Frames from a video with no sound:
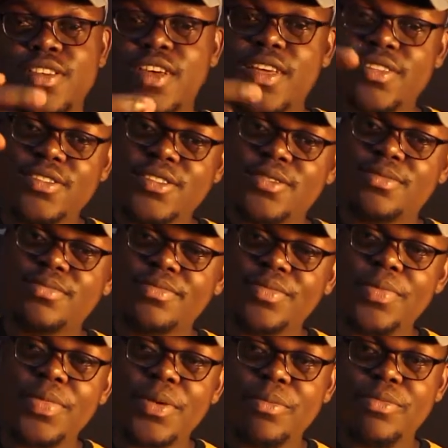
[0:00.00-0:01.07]
that
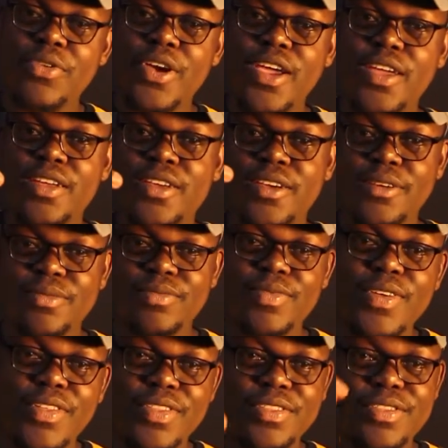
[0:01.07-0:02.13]
they break
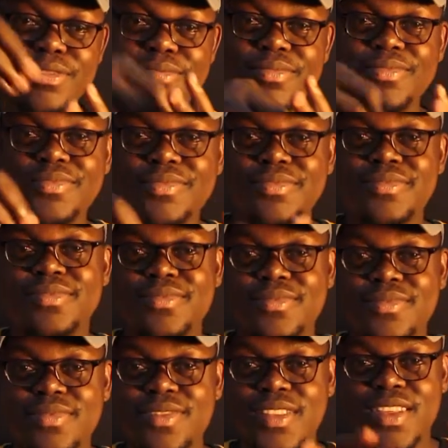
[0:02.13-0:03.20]
and
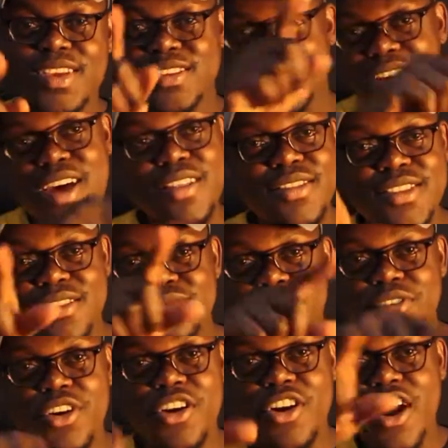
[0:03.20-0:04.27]
it's that
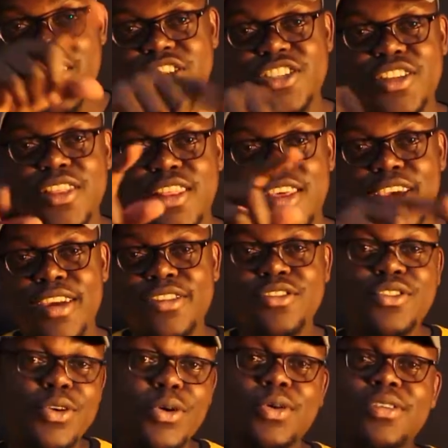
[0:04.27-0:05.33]
crunchy thing.
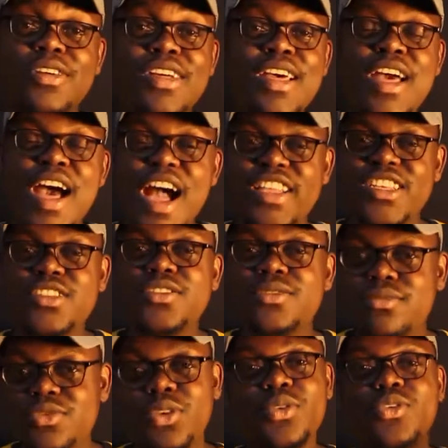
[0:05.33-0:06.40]
So I
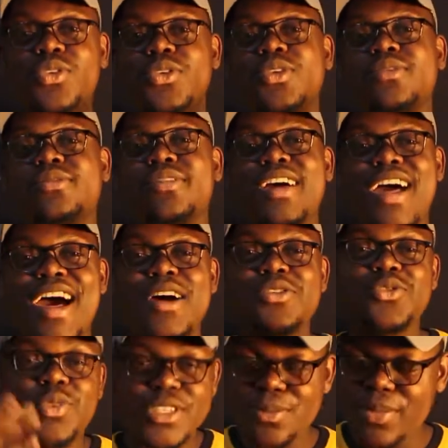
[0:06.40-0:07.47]
just don't know how
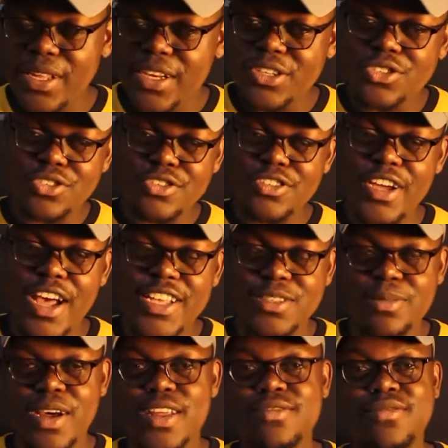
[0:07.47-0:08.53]
to explain it to you guys,
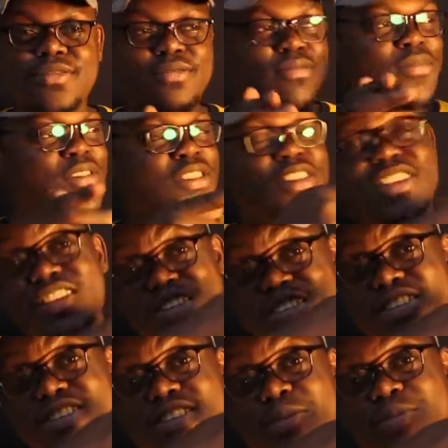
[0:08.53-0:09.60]
but this
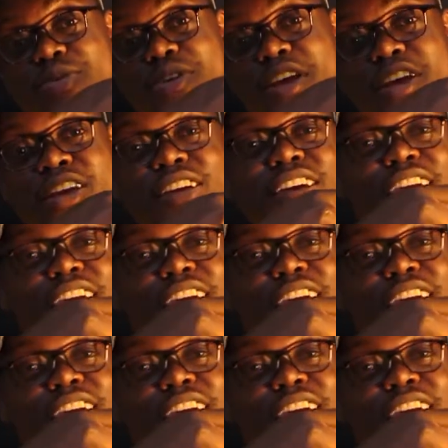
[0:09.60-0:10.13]
is the pudi